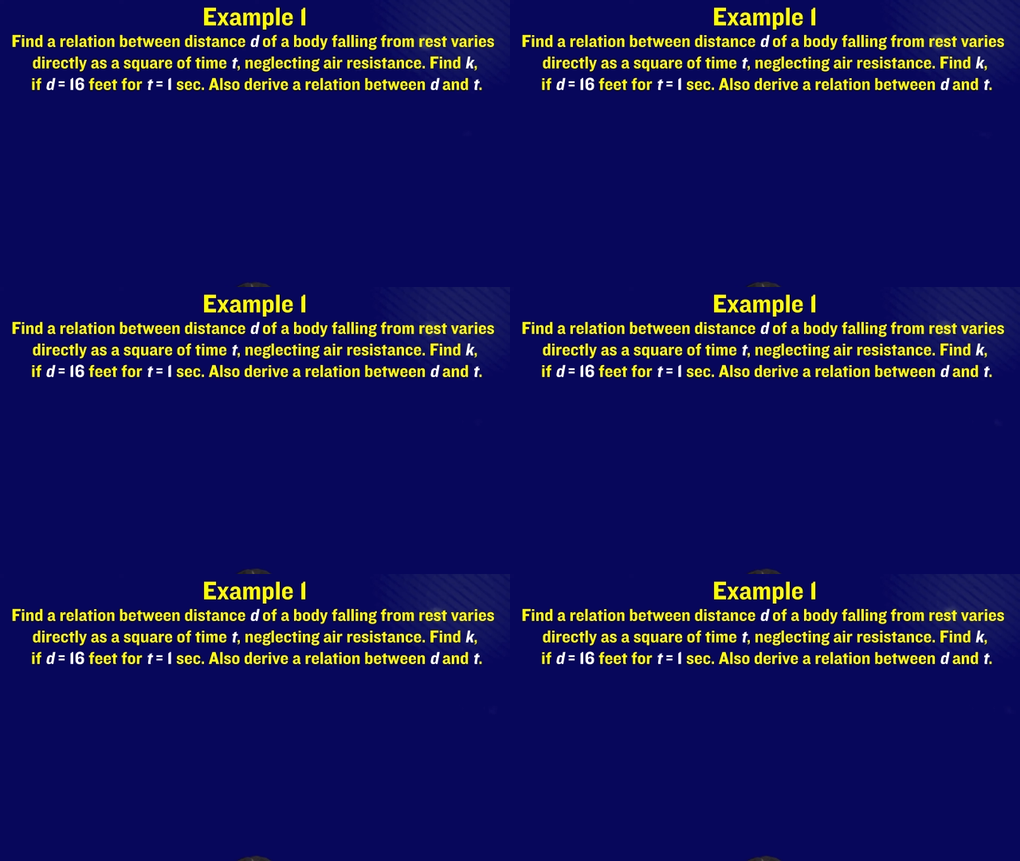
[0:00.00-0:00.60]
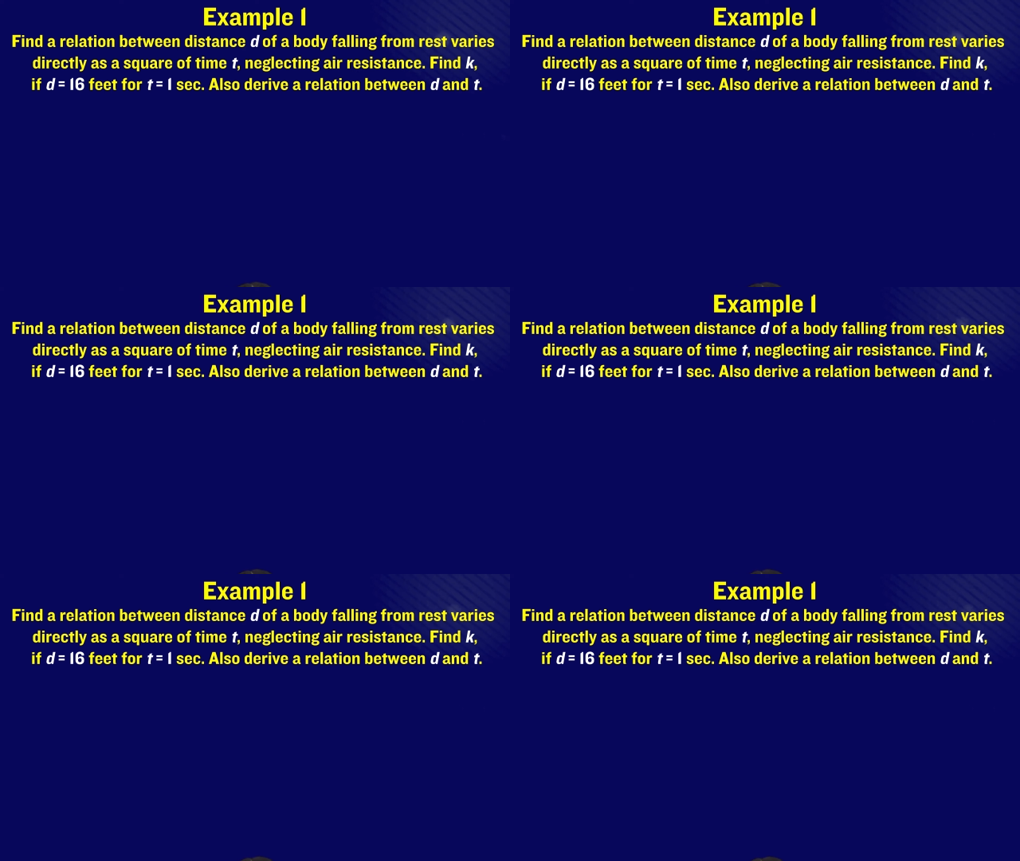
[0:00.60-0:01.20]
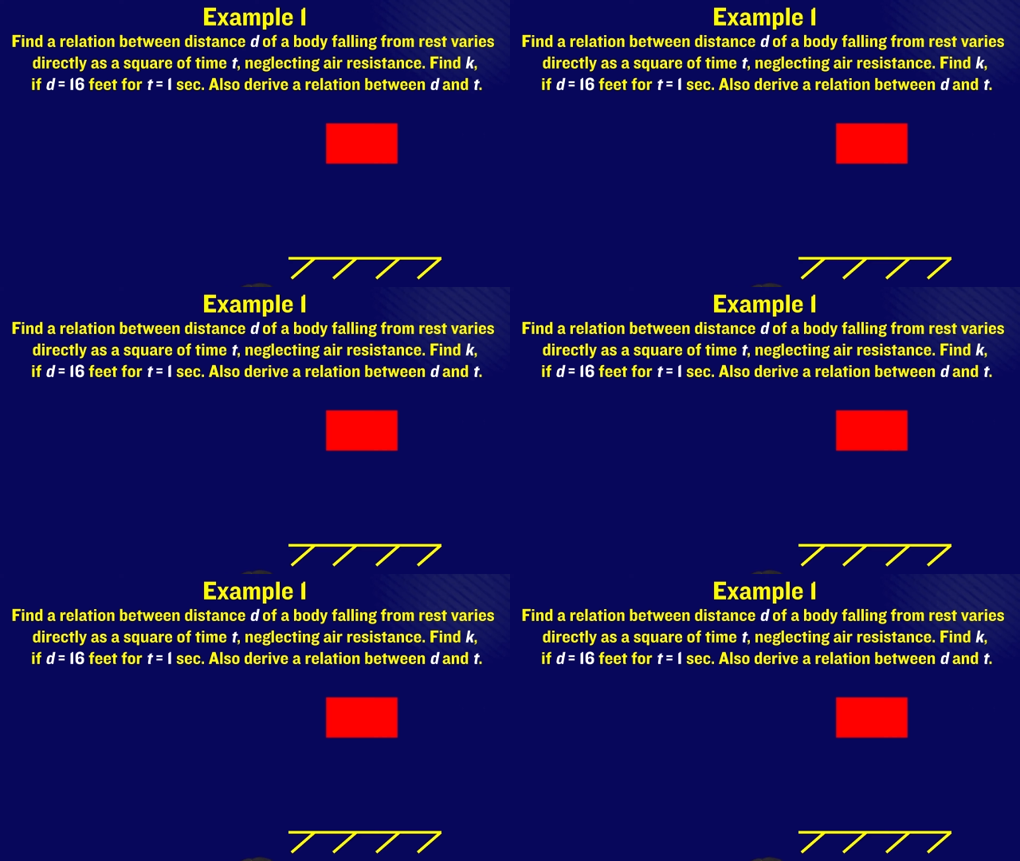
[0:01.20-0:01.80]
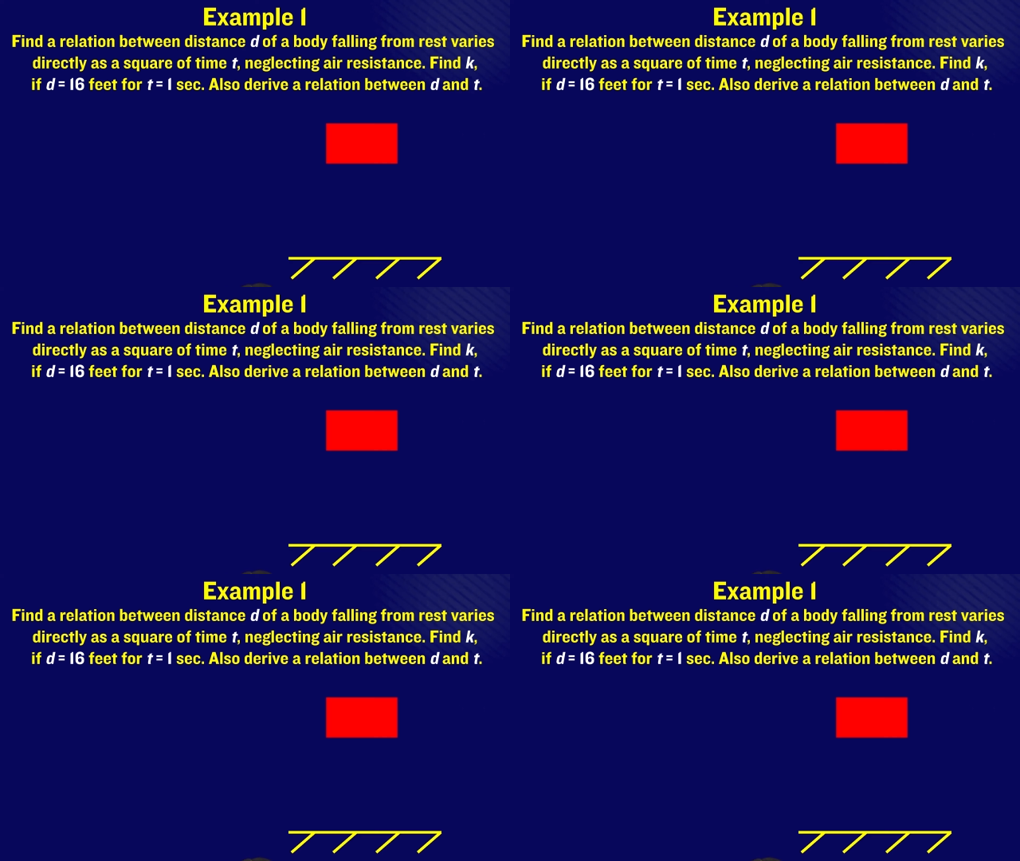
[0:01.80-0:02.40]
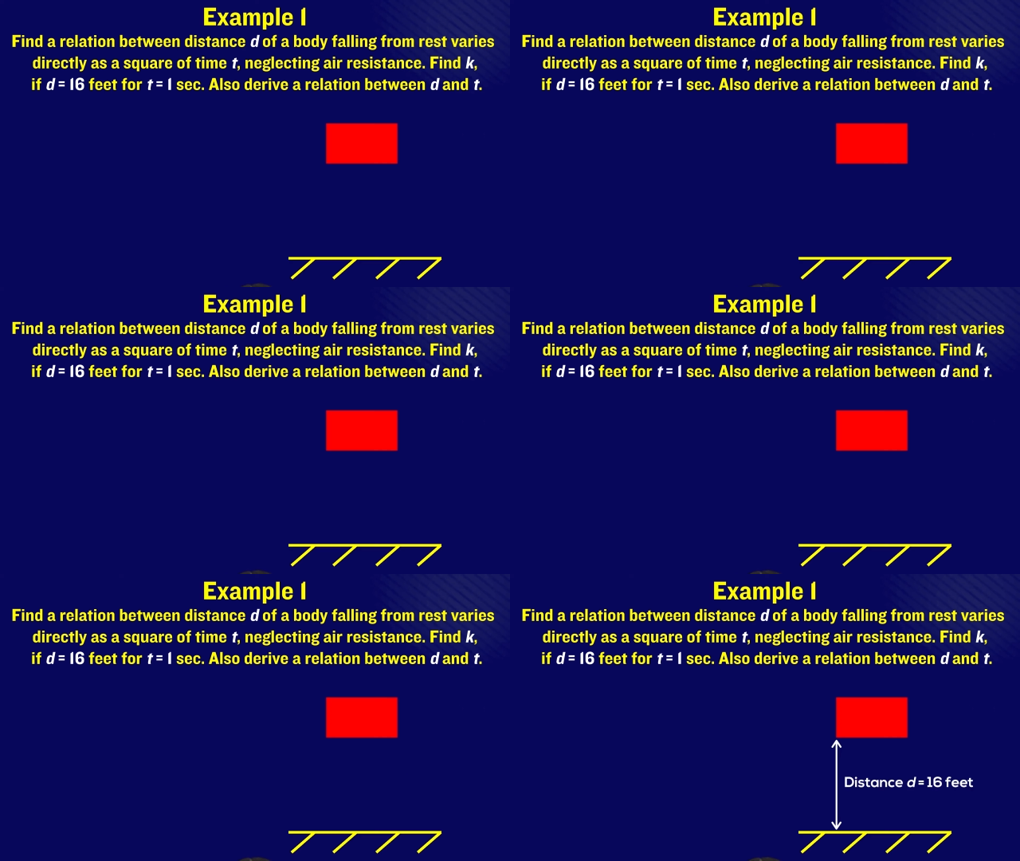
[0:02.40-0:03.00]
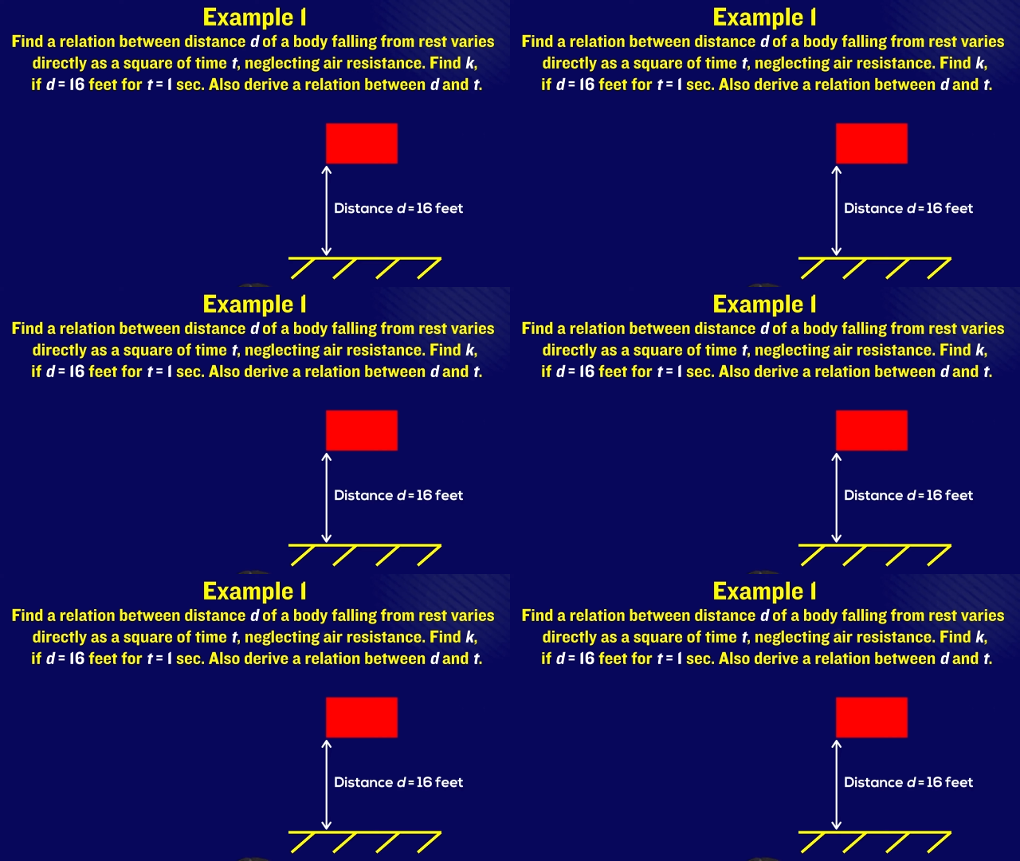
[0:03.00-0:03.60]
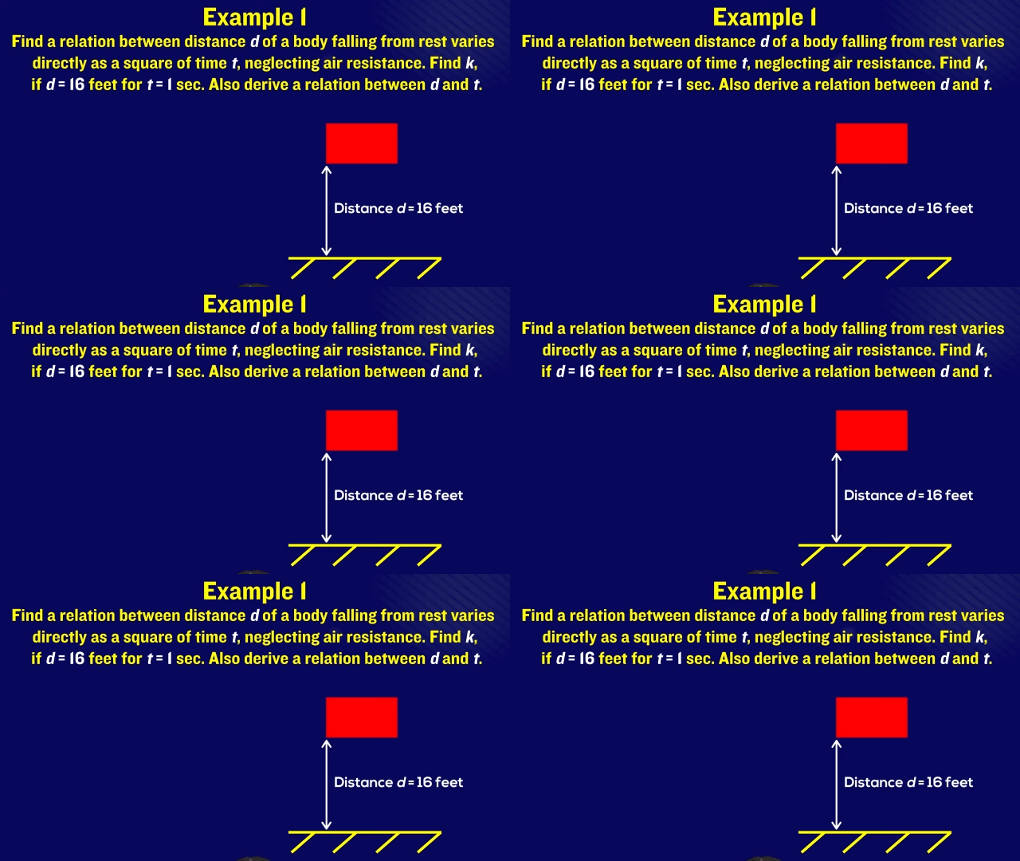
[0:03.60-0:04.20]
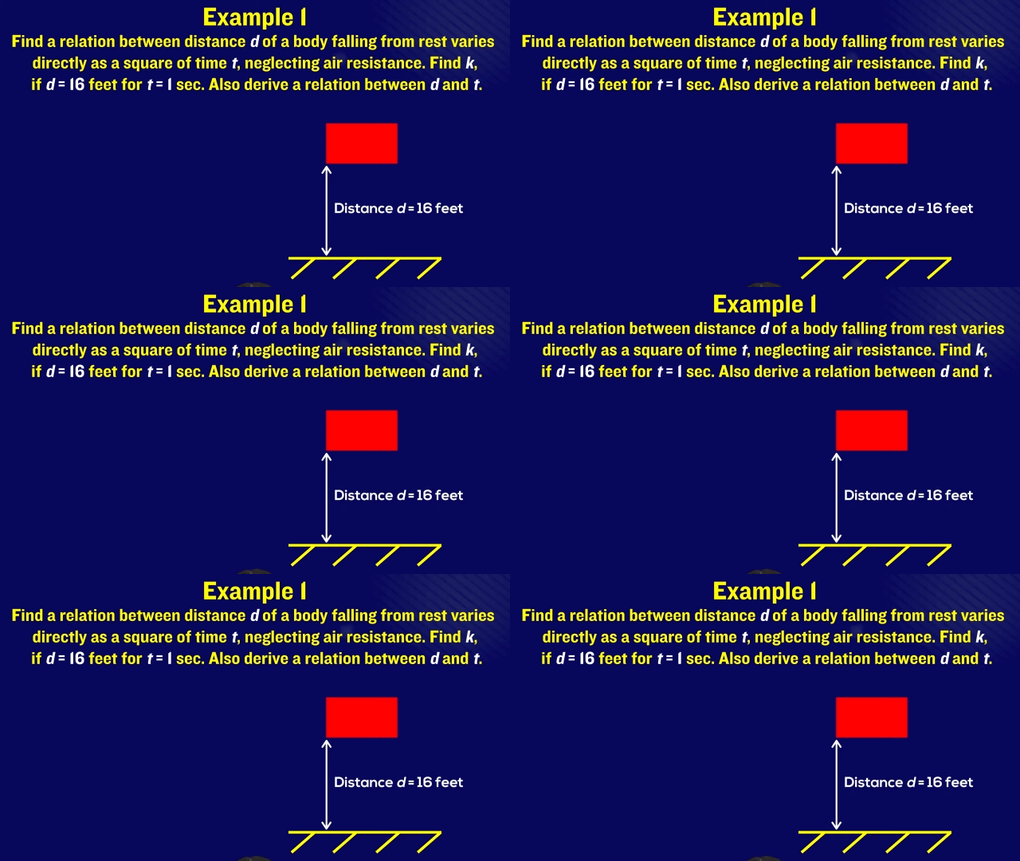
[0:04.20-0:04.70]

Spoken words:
(no speaker visible)